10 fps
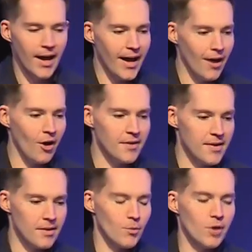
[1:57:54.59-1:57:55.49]

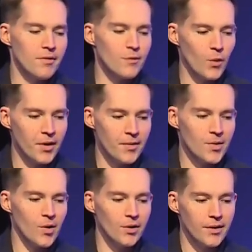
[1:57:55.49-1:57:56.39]
autism when I was 4
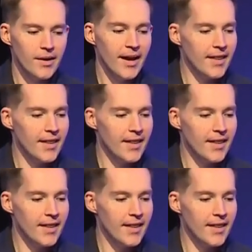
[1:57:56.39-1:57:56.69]
years old.